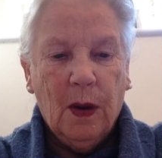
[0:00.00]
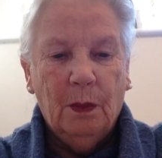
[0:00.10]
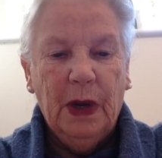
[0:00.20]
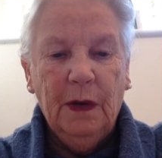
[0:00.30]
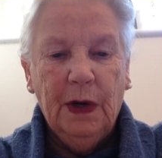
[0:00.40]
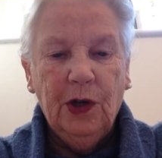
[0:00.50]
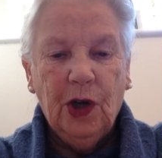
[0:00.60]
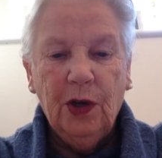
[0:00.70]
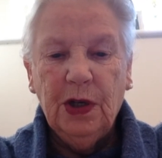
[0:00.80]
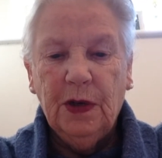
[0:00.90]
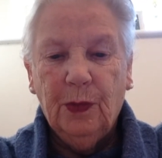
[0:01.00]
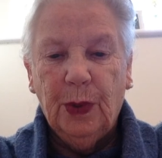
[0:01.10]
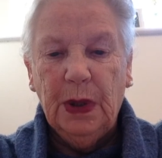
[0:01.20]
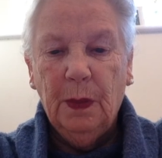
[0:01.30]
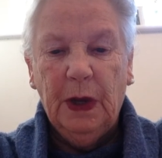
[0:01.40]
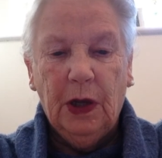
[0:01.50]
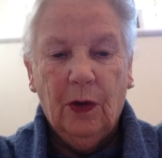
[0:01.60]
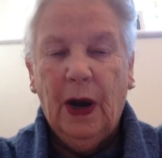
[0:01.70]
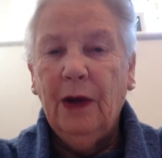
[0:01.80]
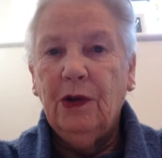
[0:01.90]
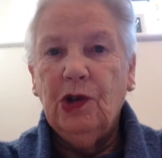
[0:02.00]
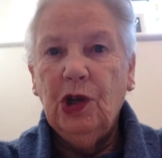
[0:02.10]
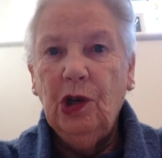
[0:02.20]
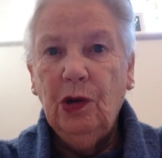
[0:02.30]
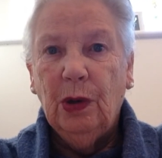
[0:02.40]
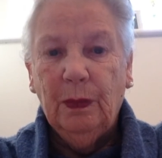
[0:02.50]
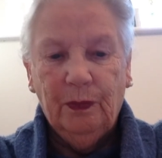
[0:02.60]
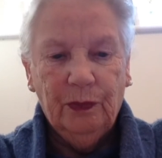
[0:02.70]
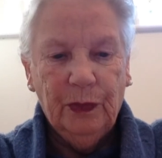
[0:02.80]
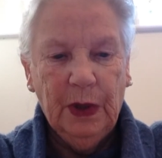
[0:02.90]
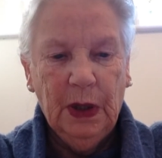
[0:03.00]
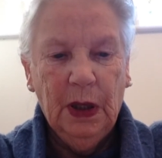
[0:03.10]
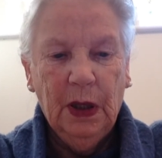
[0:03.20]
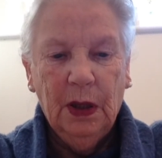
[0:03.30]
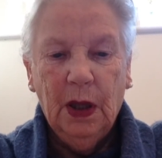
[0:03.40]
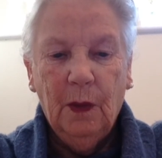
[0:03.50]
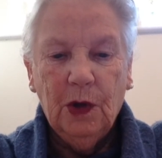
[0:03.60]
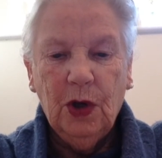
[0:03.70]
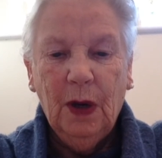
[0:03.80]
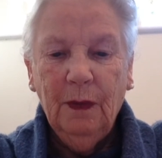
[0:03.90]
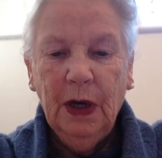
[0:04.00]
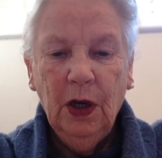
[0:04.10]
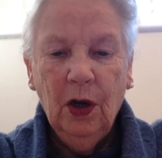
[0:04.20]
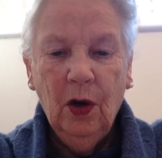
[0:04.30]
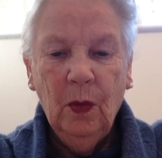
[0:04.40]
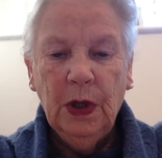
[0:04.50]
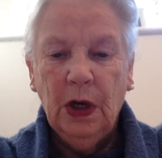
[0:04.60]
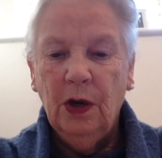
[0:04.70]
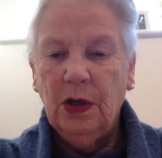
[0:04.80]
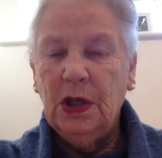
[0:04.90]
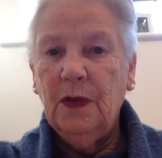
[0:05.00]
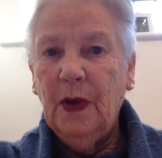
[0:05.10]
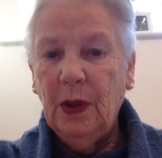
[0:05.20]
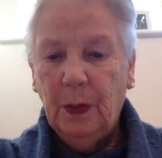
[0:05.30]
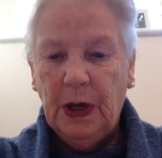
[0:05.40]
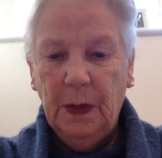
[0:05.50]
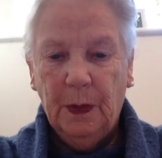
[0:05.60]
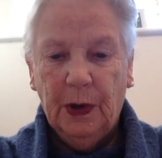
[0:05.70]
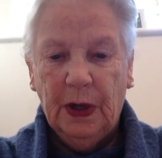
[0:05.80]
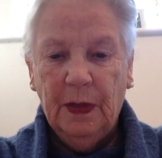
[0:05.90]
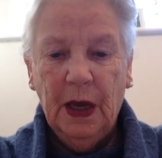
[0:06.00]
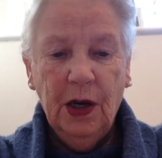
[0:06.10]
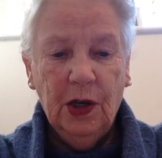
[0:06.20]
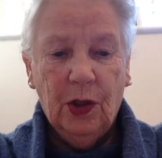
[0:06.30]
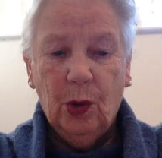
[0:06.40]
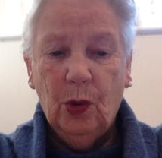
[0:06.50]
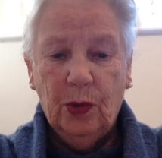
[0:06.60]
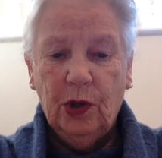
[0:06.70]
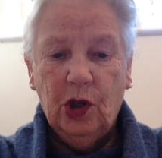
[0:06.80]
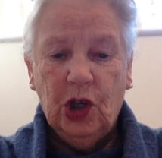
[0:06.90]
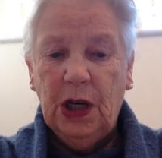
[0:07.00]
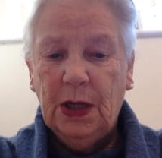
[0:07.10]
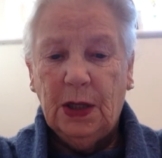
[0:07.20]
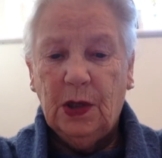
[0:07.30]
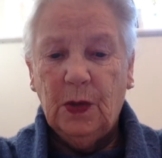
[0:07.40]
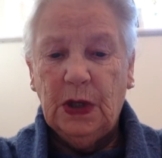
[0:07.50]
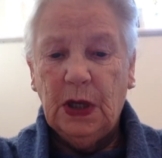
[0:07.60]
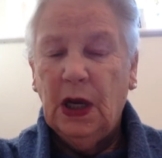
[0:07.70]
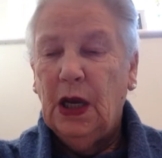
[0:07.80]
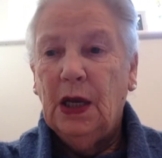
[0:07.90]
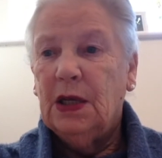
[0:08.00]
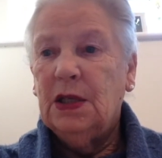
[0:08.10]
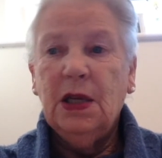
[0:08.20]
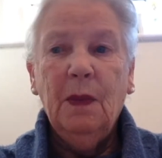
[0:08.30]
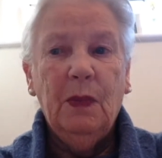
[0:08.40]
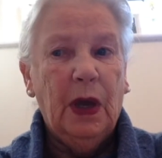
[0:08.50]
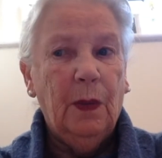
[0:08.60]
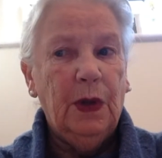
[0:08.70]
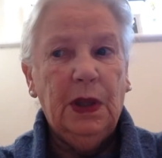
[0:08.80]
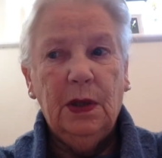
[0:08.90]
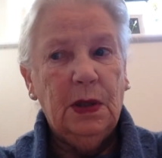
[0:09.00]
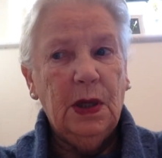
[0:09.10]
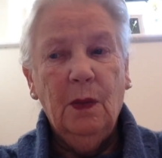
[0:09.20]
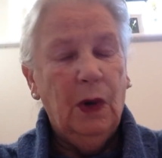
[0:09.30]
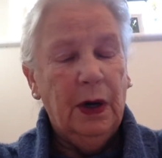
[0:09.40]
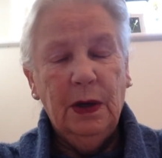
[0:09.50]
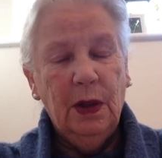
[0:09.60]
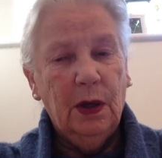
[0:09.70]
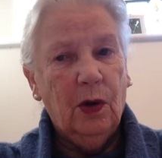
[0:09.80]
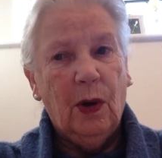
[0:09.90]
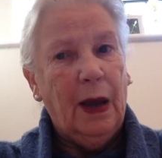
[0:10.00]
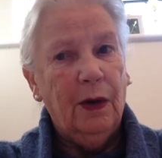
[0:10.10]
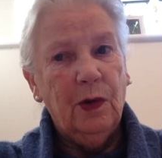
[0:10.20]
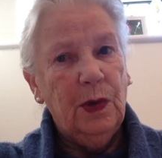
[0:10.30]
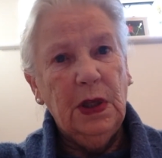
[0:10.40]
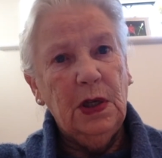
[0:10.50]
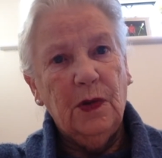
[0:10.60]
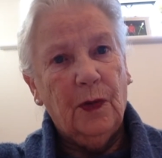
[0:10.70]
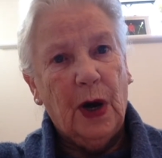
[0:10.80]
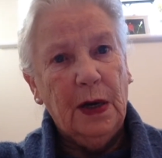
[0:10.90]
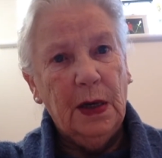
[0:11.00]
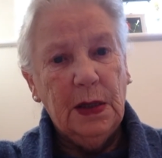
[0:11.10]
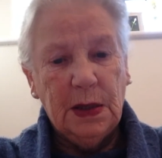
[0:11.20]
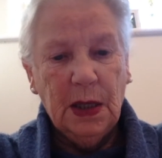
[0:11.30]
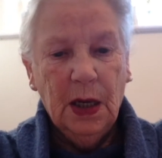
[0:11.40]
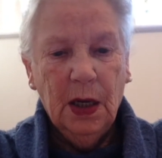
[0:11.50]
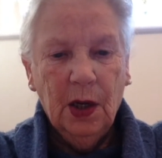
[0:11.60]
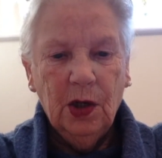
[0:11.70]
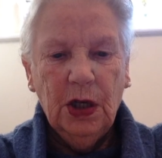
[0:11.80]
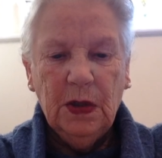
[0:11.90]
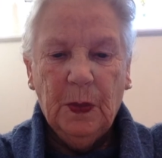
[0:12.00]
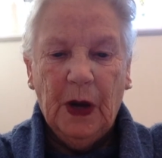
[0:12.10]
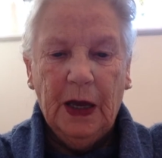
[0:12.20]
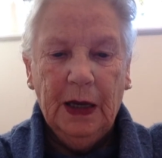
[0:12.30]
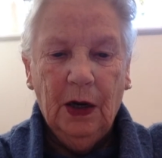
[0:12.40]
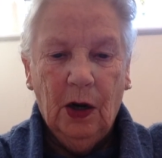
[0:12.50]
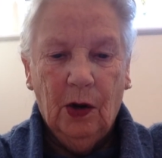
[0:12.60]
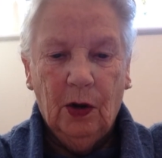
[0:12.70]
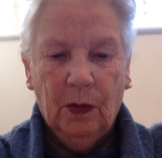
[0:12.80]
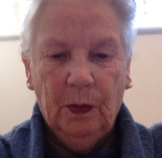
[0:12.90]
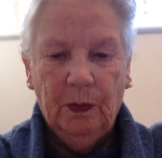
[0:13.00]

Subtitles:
Mary and Joseph were in the big crowd too. They were travelling along with lots of other people, and they thought that Jesus was somewhere in the crowd with his friends, just playing along.